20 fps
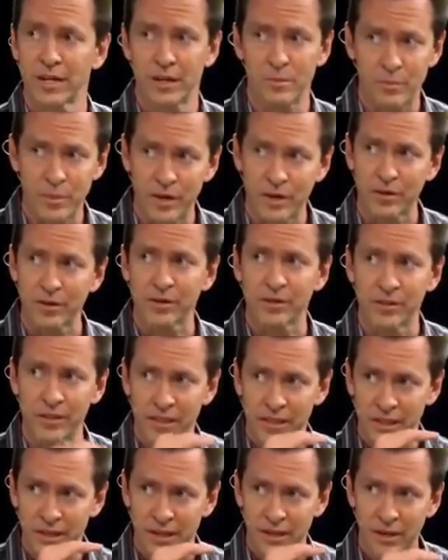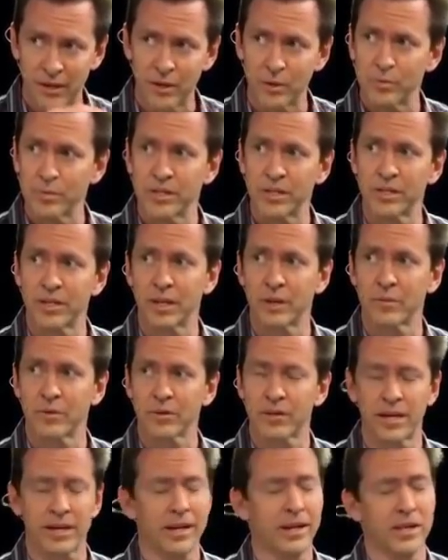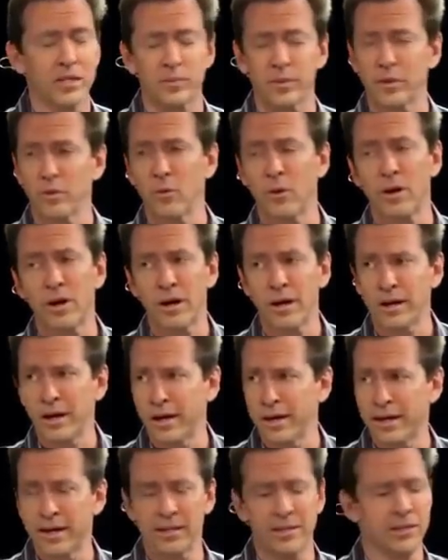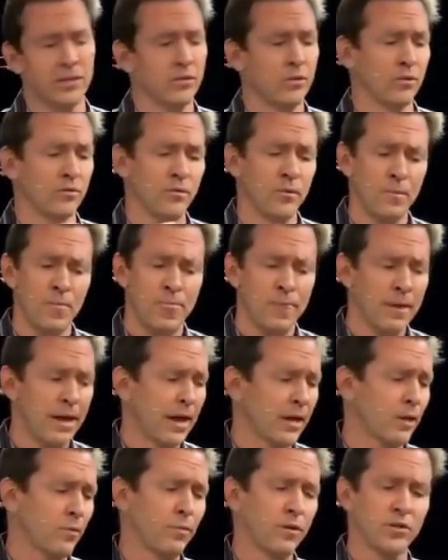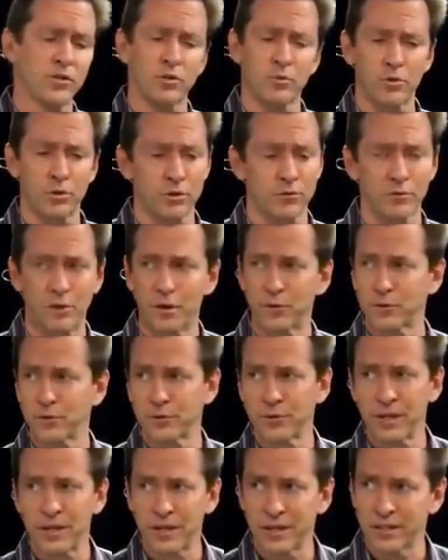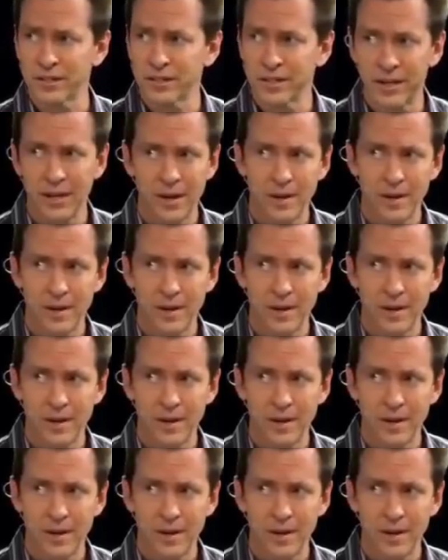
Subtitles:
empirically, 100% that worked. I can't explain why. I can't tell you if acupuncture works for other things.